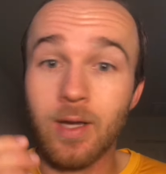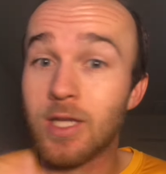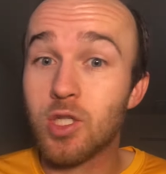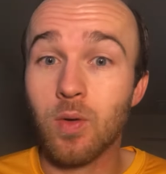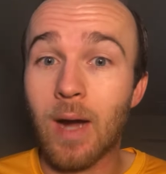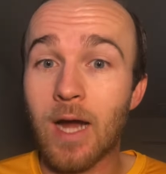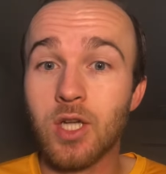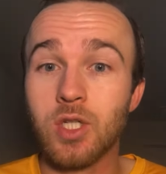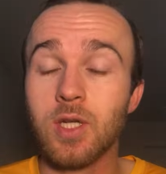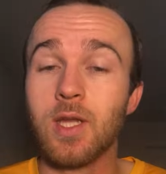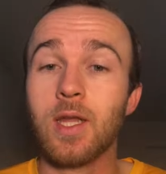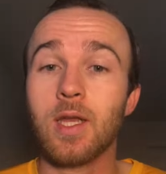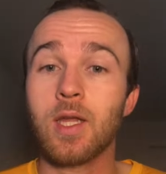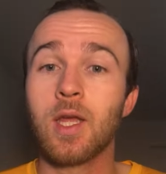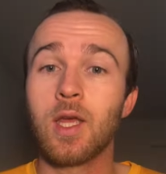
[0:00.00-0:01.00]
interaction
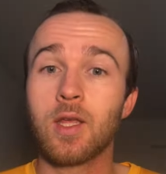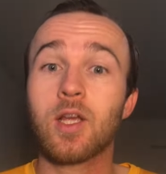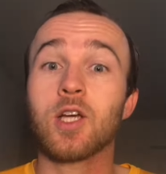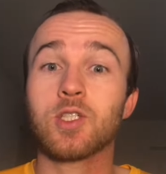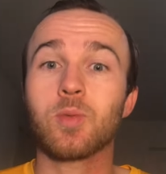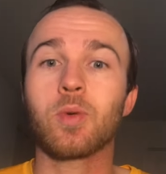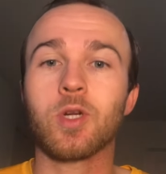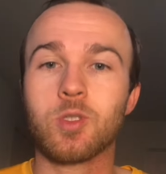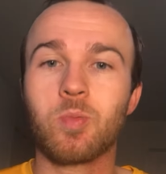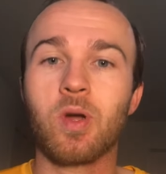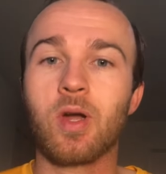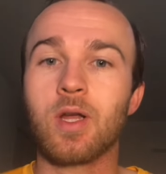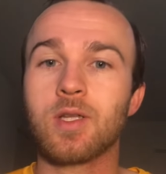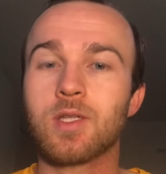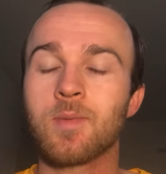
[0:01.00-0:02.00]
and customer
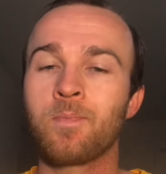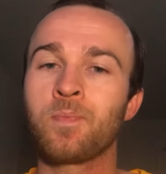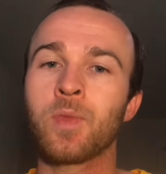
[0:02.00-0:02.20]
experience.